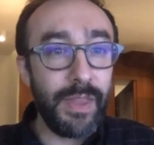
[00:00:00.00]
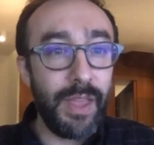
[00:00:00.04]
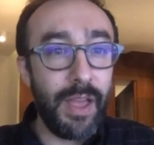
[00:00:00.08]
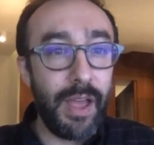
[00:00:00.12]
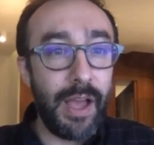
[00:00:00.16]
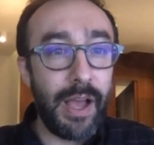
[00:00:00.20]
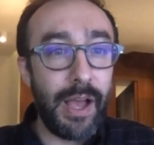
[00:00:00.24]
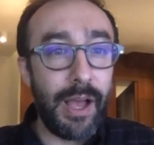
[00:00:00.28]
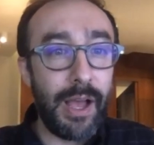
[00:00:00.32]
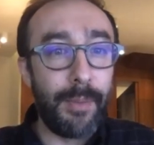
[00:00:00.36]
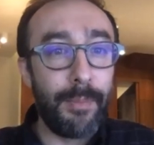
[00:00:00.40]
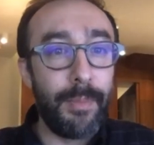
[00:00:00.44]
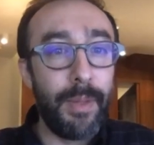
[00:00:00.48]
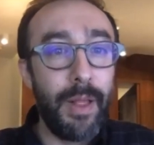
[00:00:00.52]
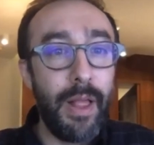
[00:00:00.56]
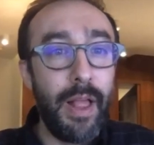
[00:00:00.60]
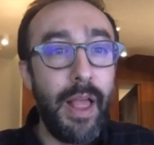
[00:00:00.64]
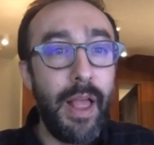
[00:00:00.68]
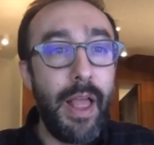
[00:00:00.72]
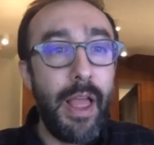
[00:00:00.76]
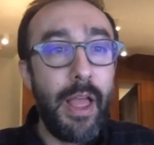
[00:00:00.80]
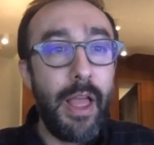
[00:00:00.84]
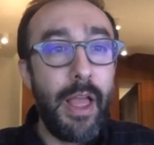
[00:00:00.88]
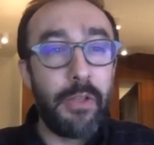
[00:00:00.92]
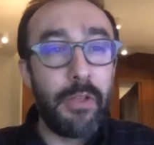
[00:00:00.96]
Um,
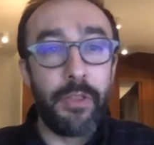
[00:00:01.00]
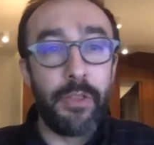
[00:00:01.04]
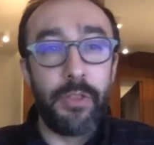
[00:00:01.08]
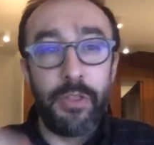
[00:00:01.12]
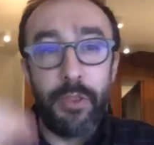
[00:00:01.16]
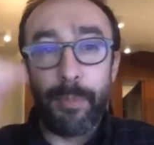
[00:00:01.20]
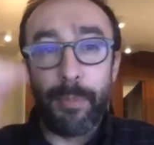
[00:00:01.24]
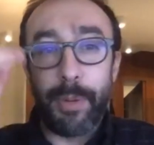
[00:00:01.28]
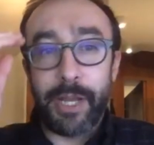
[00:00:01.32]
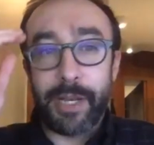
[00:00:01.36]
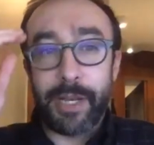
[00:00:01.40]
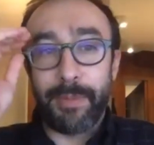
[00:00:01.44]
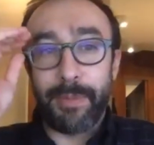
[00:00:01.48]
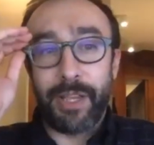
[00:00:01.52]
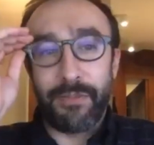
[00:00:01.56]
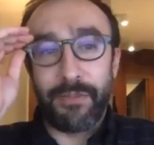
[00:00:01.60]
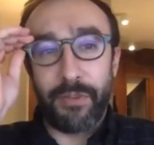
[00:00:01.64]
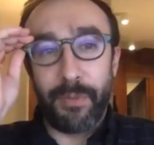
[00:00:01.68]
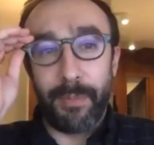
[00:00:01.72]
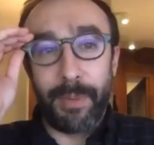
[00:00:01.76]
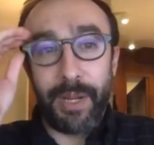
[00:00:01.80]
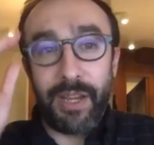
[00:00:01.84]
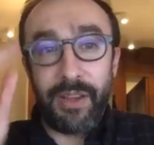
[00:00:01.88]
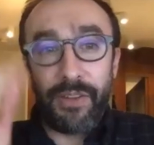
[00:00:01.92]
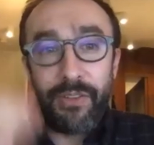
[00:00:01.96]
the bottom line
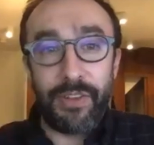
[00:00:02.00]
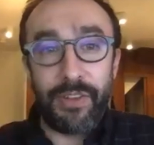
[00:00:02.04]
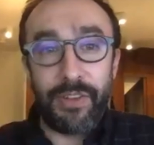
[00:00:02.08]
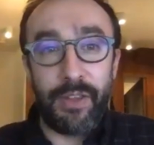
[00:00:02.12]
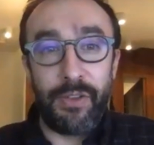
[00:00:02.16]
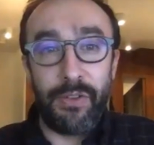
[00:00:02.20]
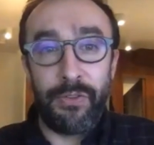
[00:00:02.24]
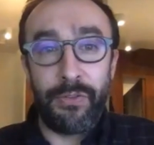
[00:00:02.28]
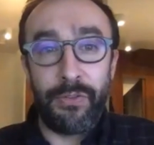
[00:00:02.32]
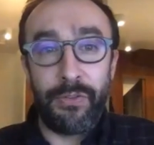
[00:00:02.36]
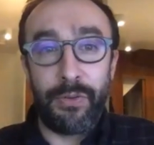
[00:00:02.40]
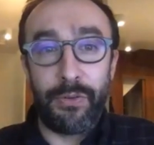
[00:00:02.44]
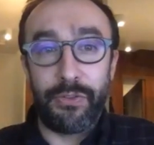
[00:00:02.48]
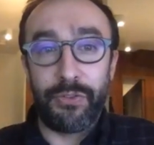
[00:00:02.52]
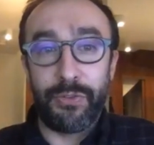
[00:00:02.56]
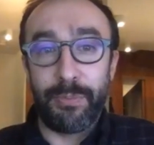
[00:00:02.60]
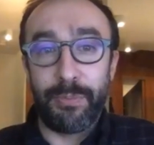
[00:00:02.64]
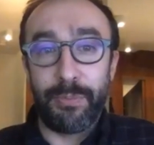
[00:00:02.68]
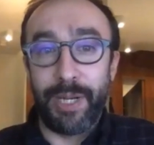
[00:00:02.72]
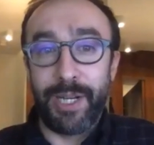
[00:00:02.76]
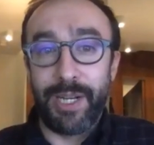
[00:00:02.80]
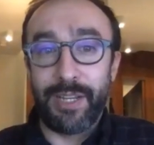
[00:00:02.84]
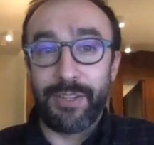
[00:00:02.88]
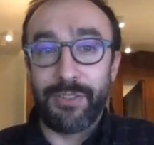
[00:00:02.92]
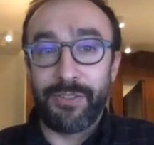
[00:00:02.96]
for me is that social
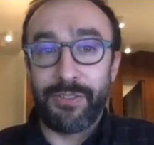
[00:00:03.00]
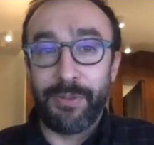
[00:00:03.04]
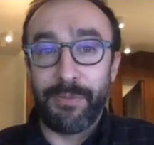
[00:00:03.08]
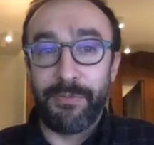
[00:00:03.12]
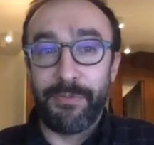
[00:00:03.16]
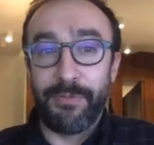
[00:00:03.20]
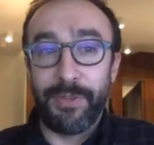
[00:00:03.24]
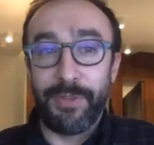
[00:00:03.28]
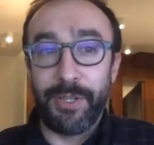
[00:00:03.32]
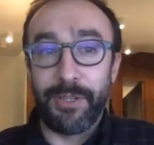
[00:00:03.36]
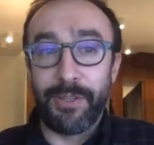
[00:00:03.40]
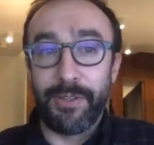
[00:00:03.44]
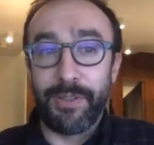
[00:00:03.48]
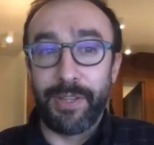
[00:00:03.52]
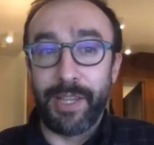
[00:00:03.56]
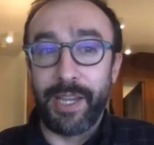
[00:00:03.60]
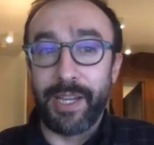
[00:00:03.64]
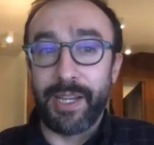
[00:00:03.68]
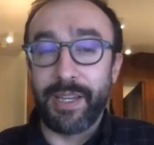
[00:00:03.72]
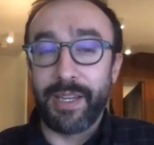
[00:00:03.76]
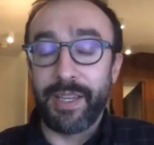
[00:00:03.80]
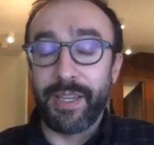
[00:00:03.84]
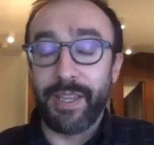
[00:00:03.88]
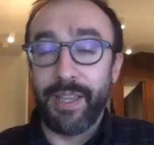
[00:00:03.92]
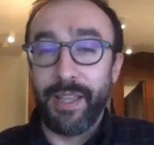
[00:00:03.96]
media should feel
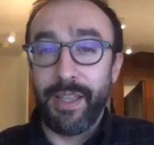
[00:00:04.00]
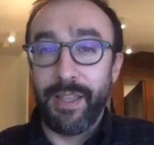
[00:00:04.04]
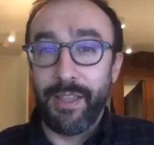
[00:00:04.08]
like